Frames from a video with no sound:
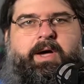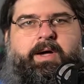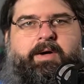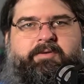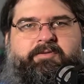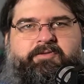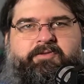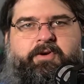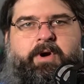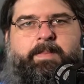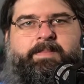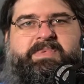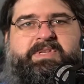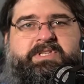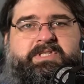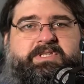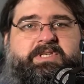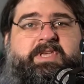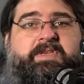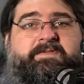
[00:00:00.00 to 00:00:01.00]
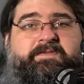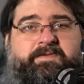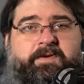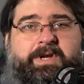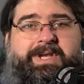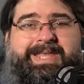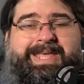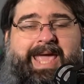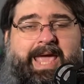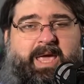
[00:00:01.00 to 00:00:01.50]
from
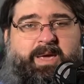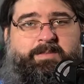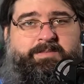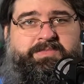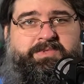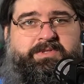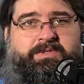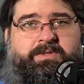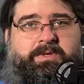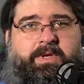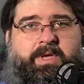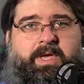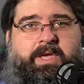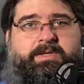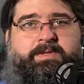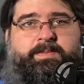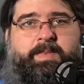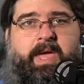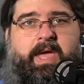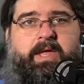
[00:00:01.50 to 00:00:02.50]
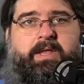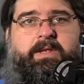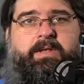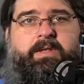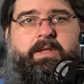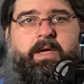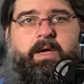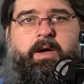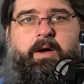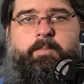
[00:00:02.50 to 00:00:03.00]
Seafoot Games, has made
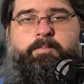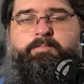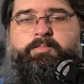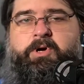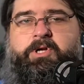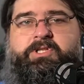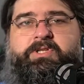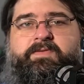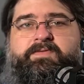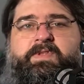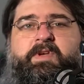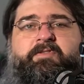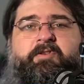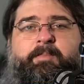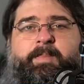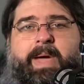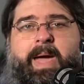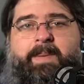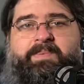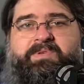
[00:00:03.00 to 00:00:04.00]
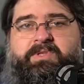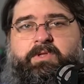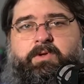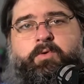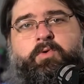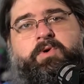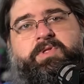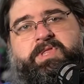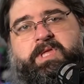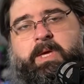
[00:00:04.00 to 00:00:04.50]
a bunch of different maps. And the
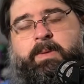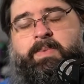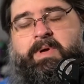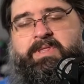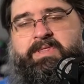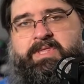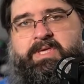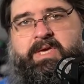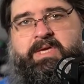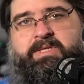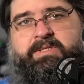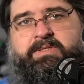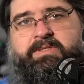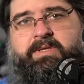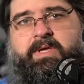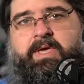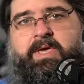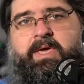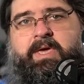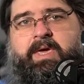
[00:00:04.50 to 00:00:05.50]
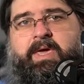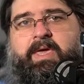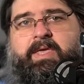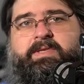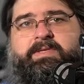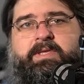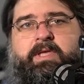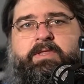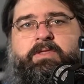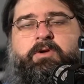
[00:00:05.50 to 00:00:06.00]
cool thing about this
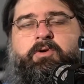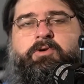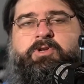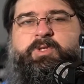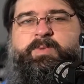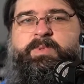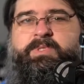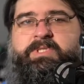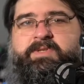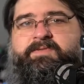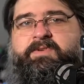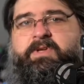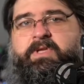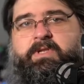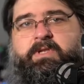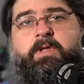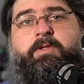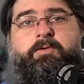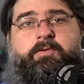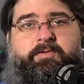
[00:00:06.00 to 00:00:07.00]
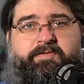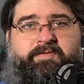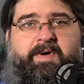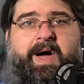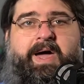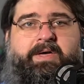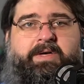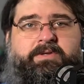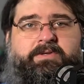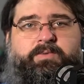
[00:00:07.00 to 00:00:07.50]
is that there are specifically other
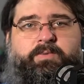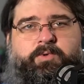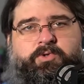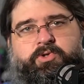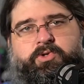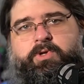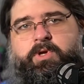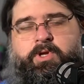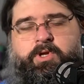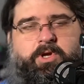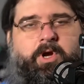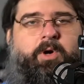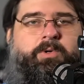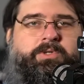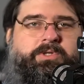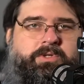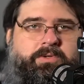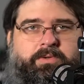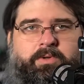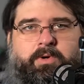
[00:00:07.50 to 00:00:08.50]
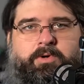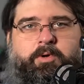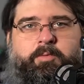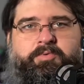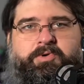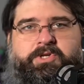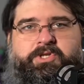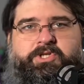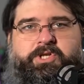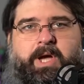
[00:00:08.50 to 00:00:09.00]
files which you can go into your local
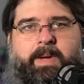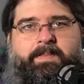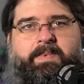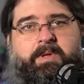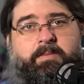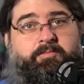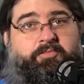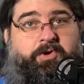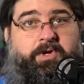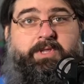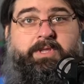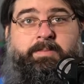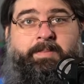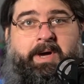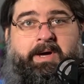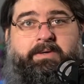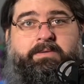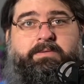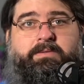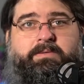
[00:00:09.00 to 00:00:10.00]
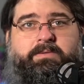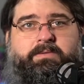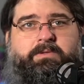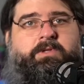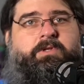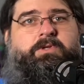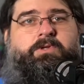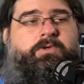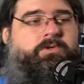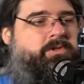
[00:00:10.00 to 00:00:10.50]
print shop and print them out
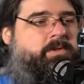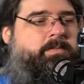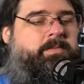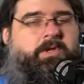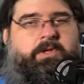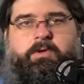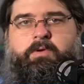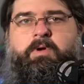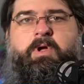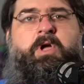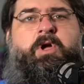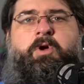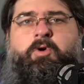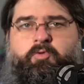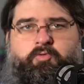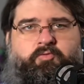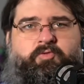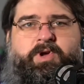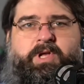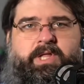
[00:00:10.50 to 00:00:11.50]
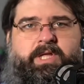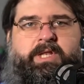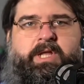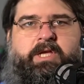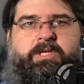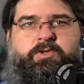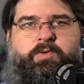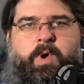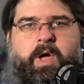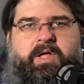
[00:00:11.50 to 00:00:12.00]
and use them, and they're really
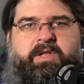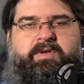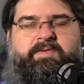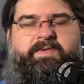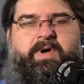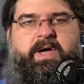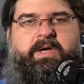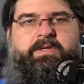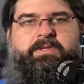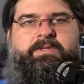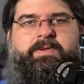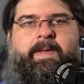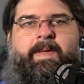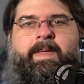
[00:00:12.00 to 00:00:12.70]
nice quality files.